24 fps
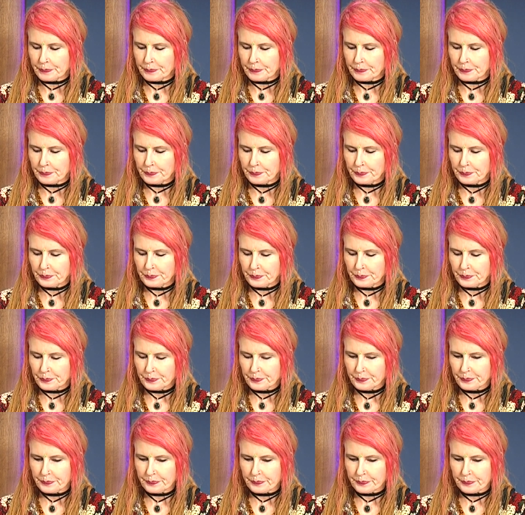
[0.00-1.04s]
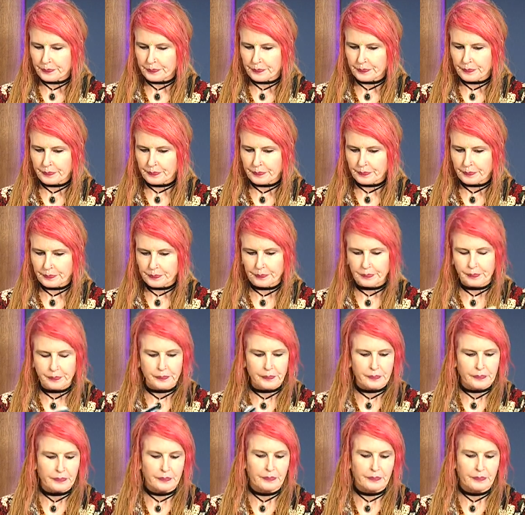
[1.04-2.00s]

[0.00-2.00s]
No one is speaking in this clip.